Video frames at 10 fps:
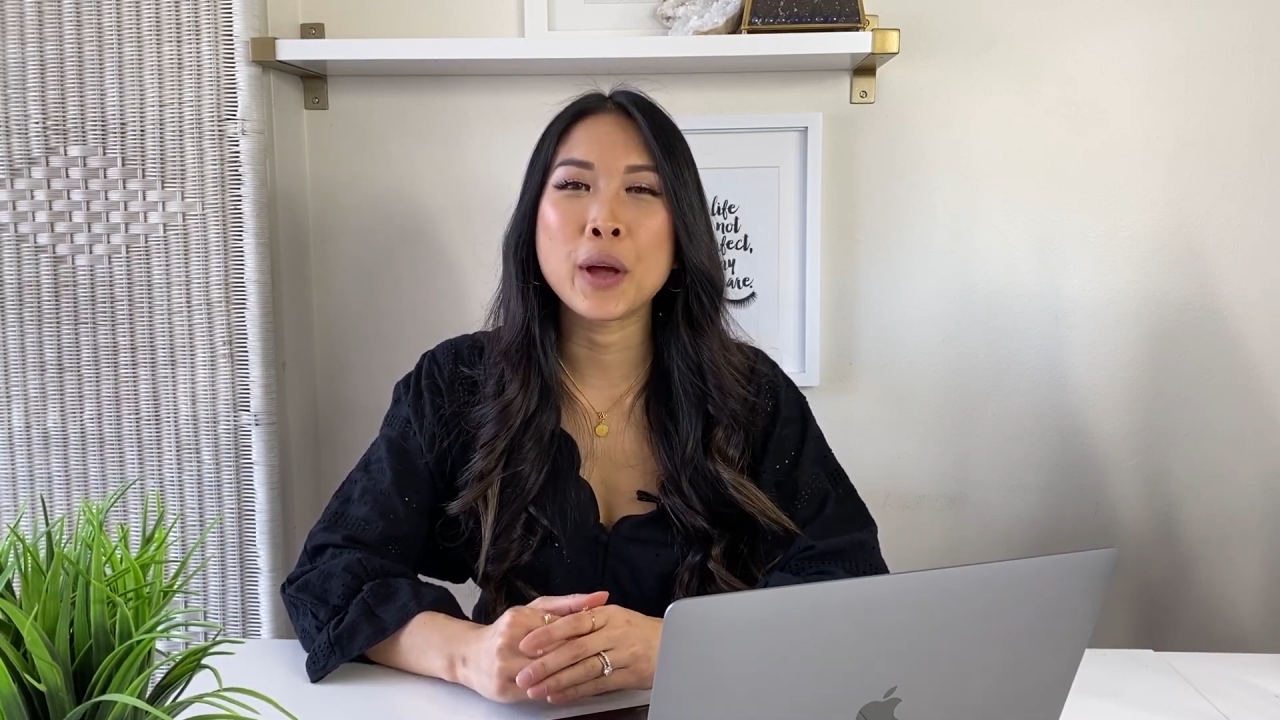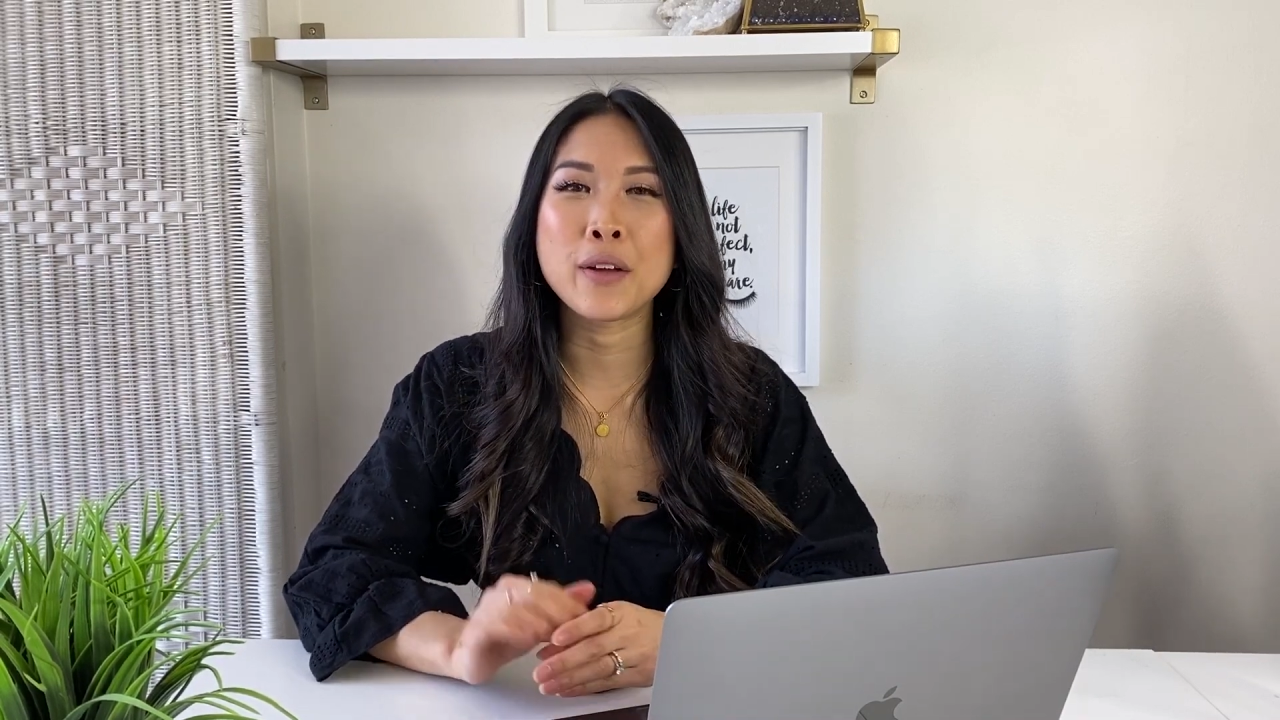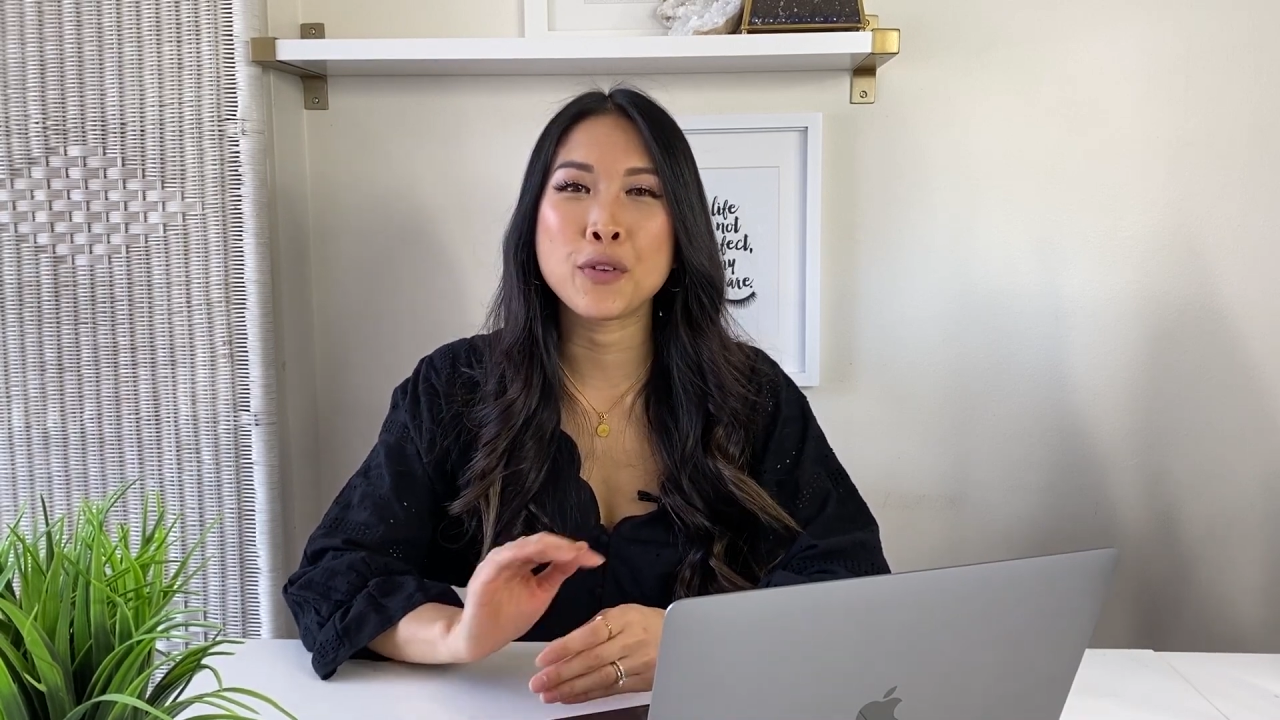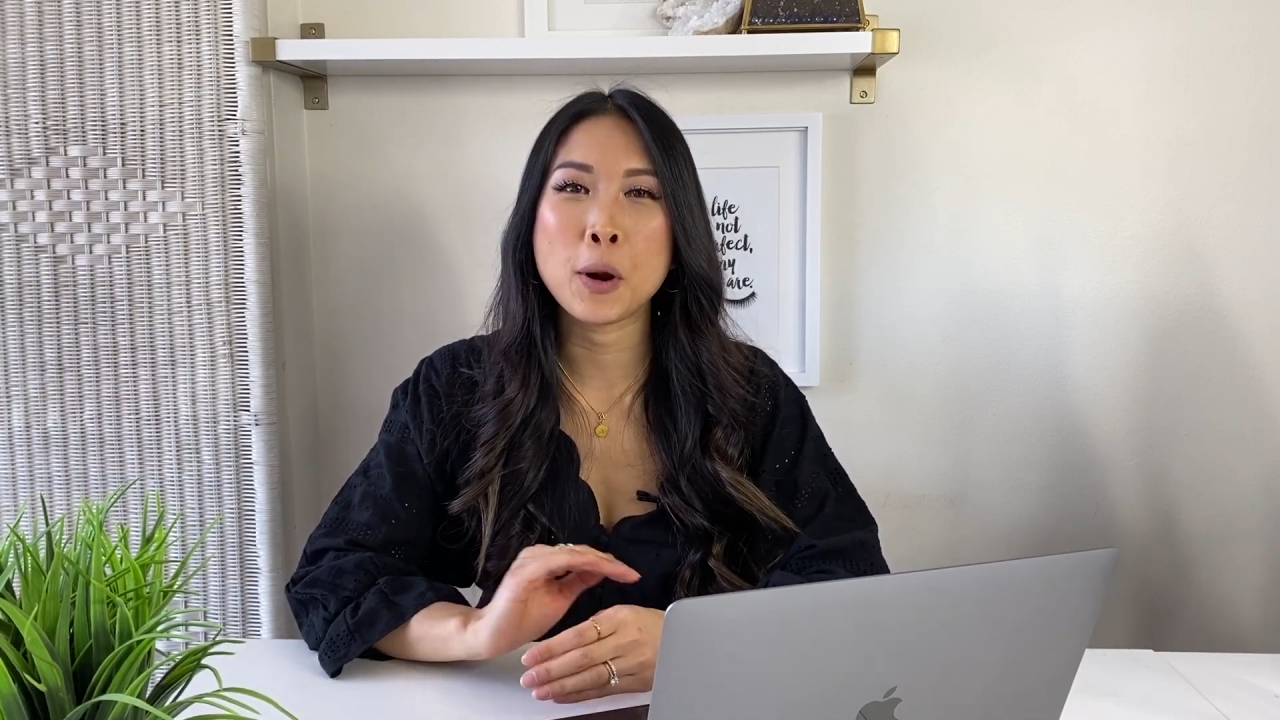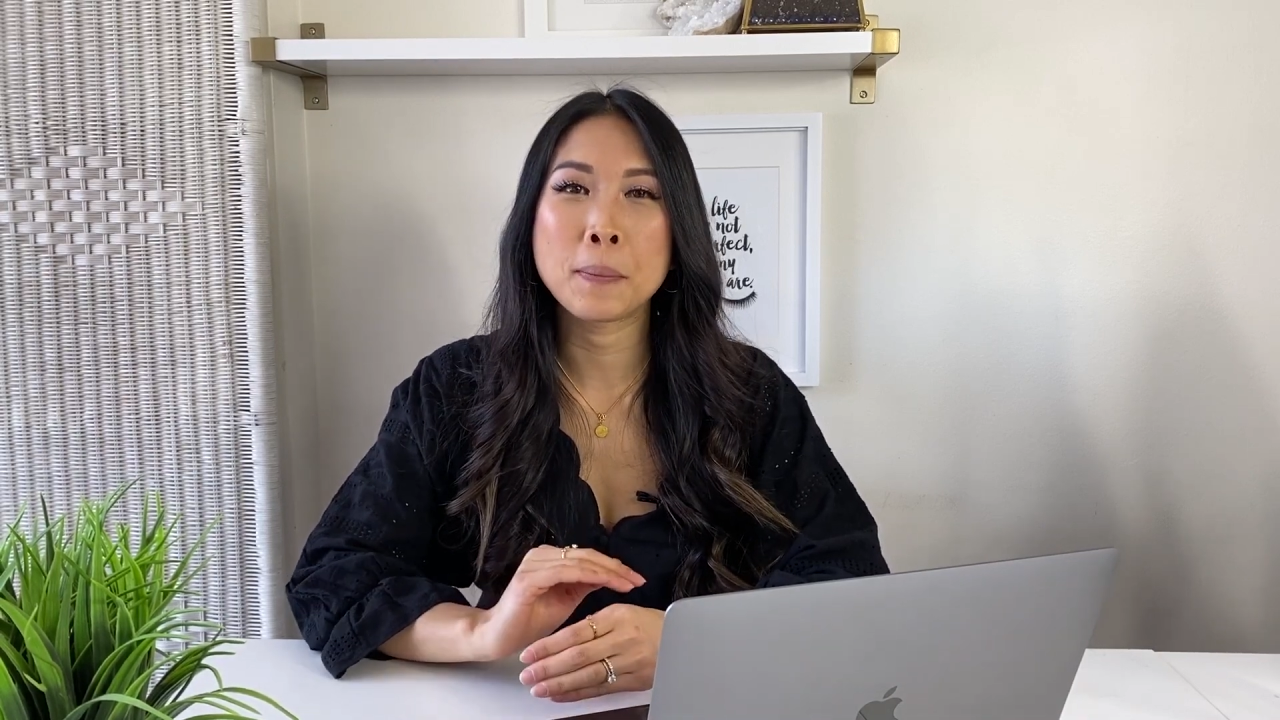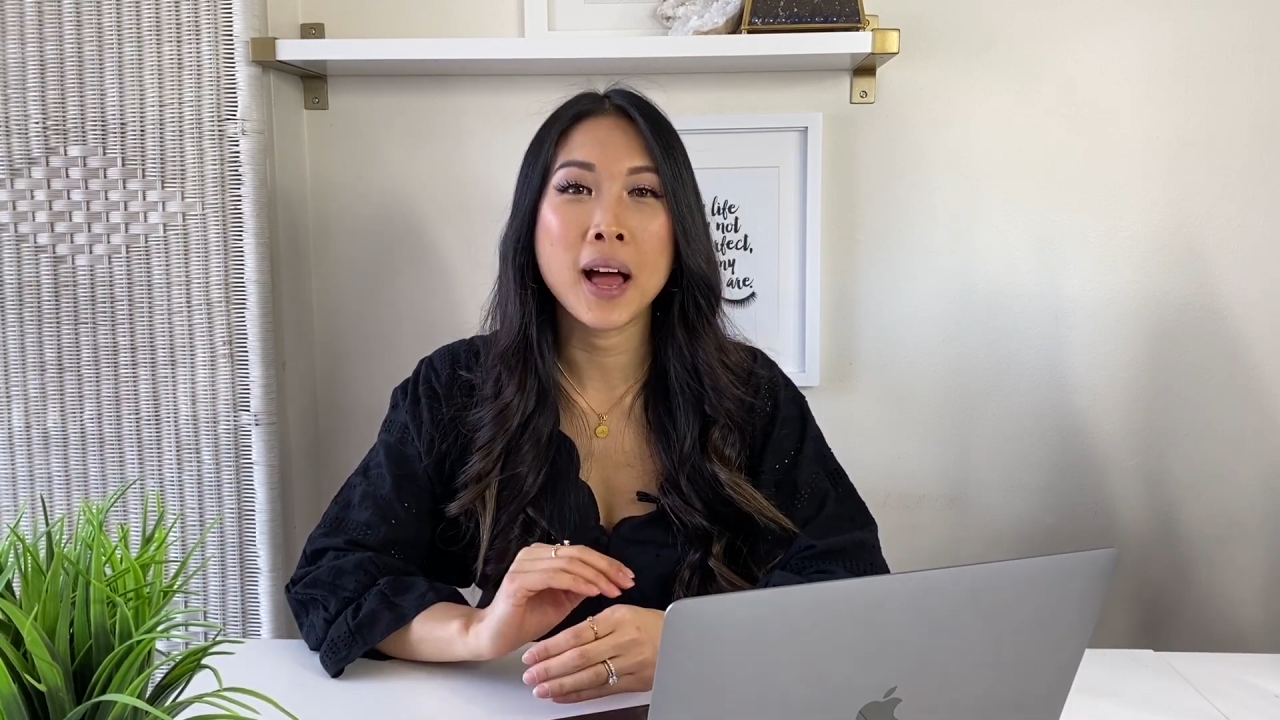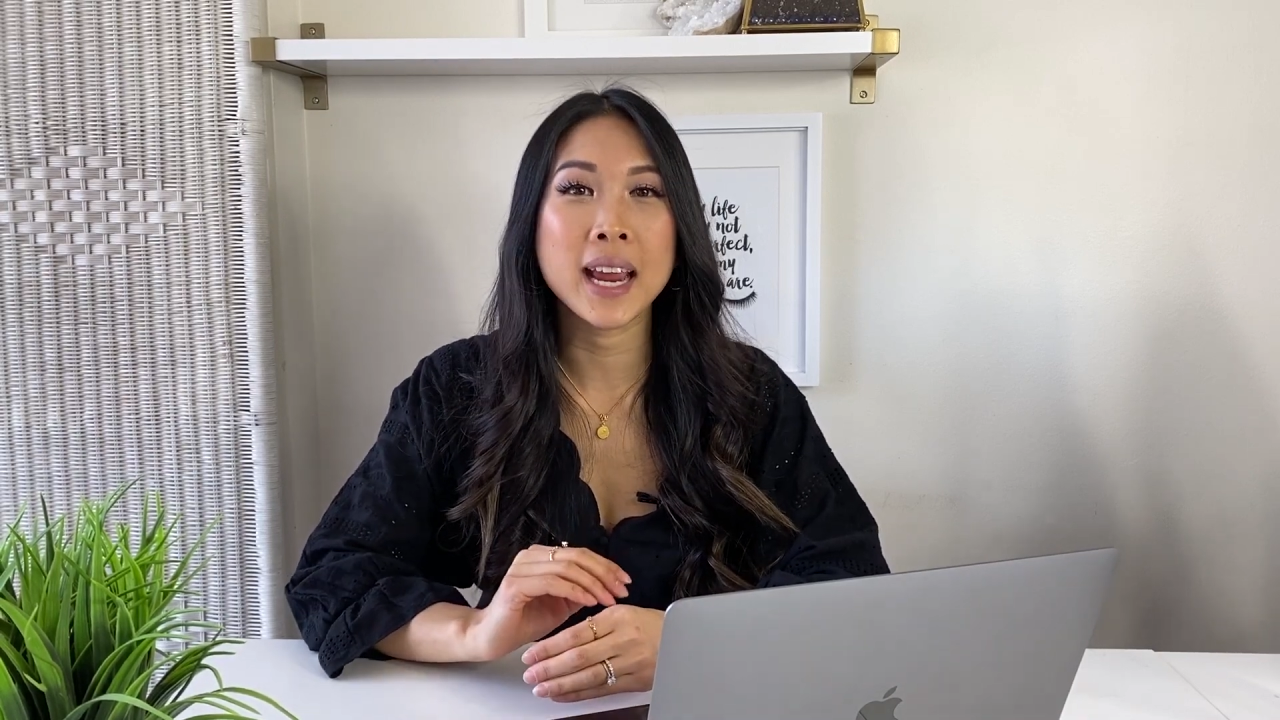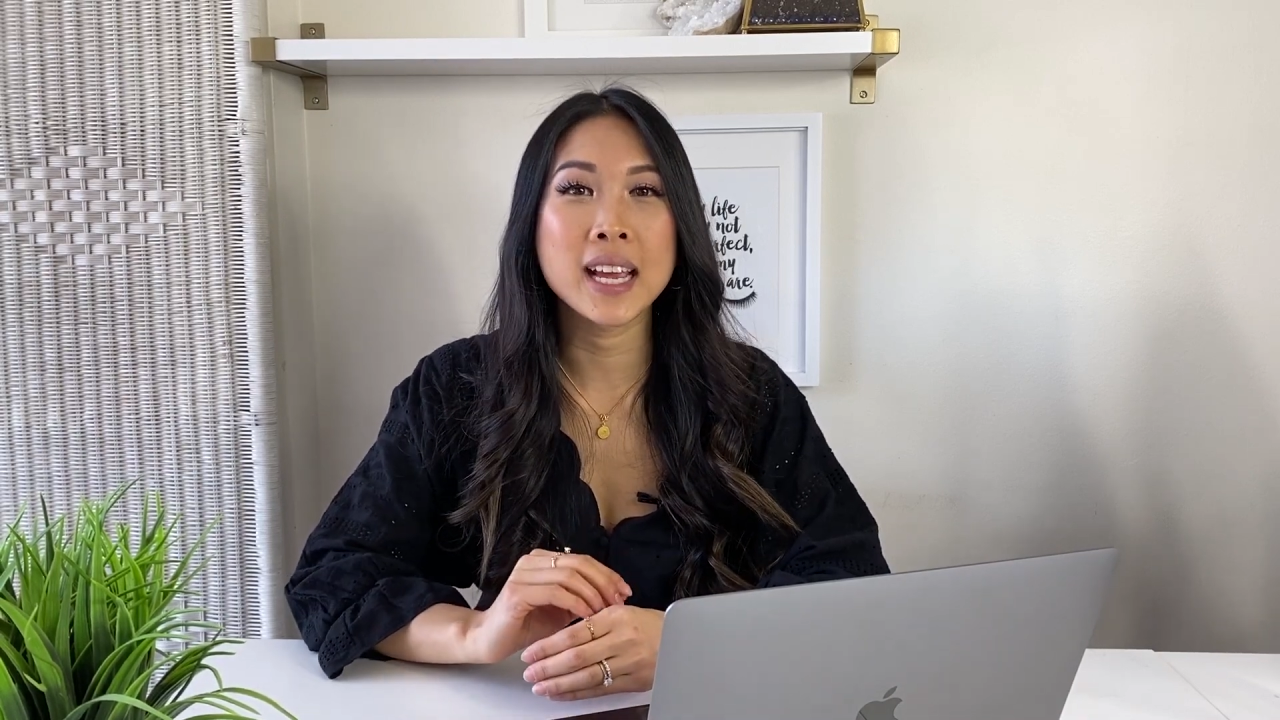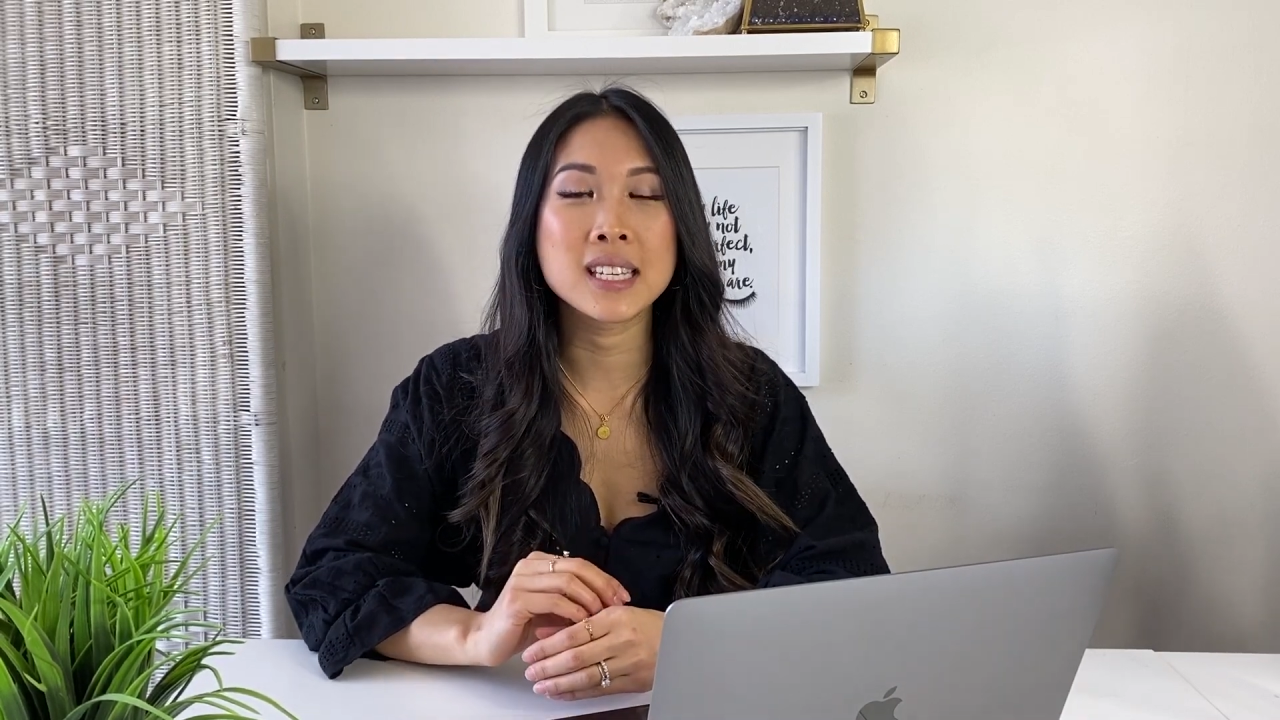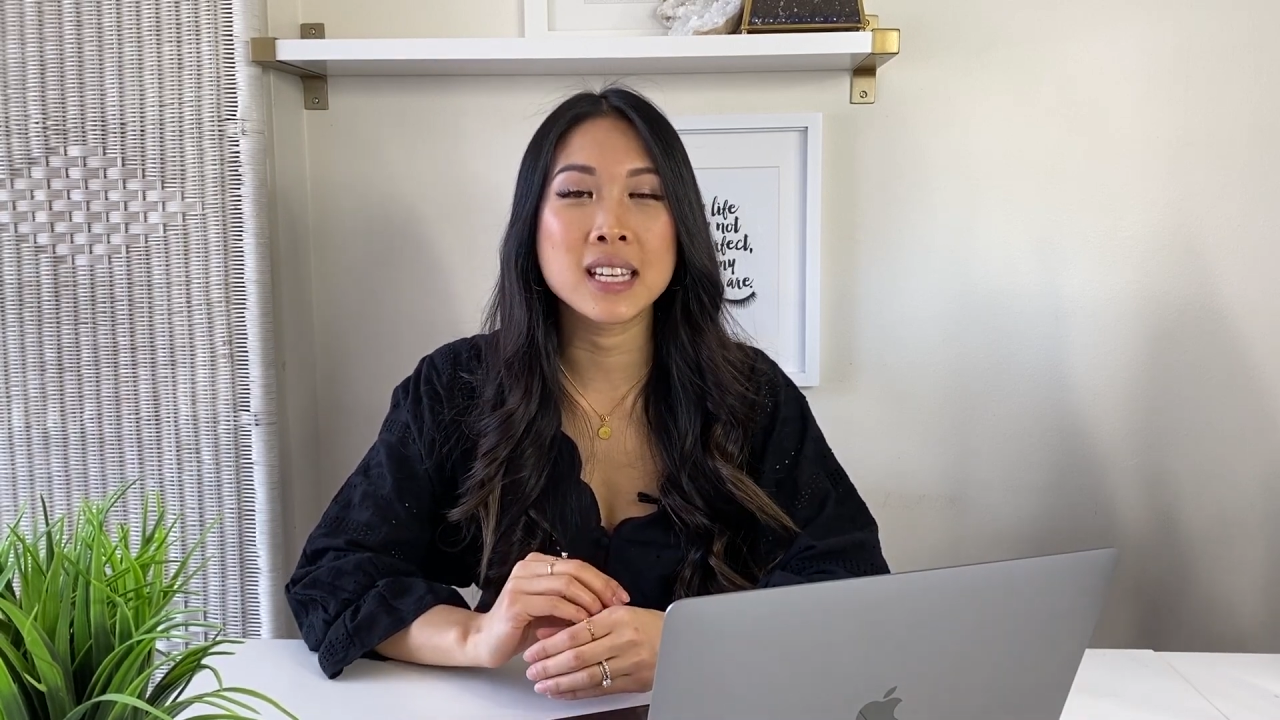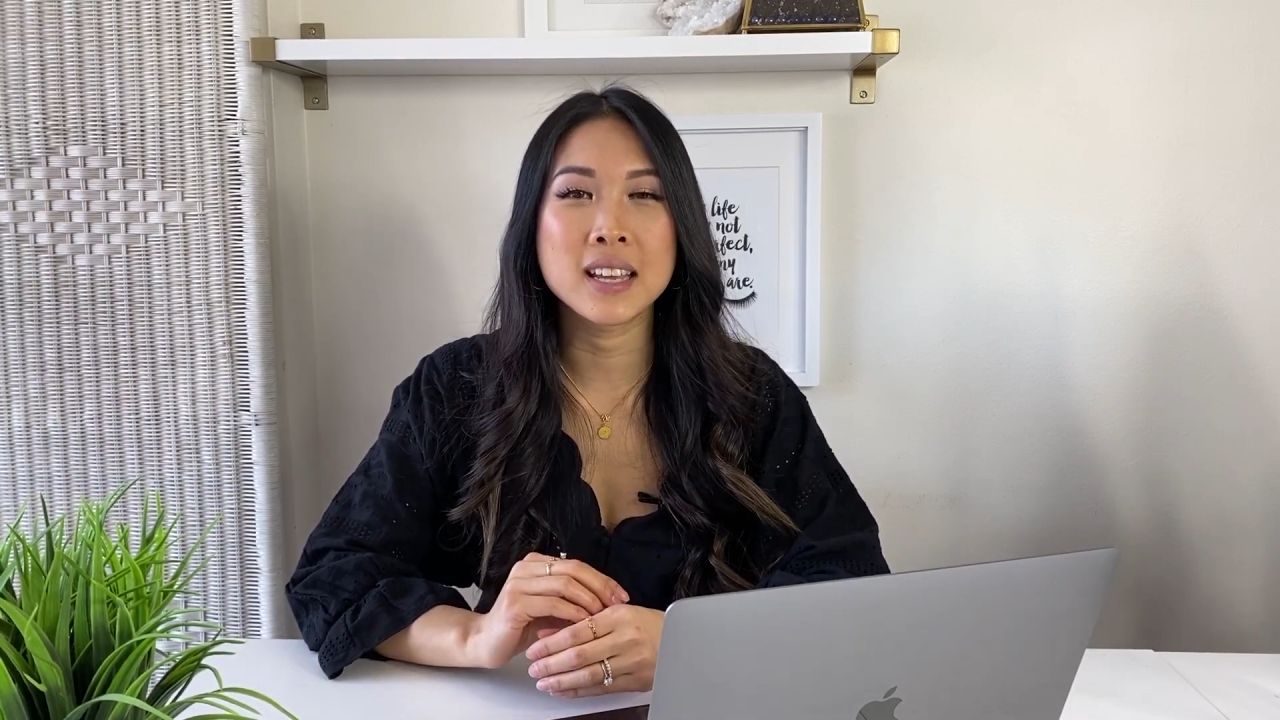if you're applying it to the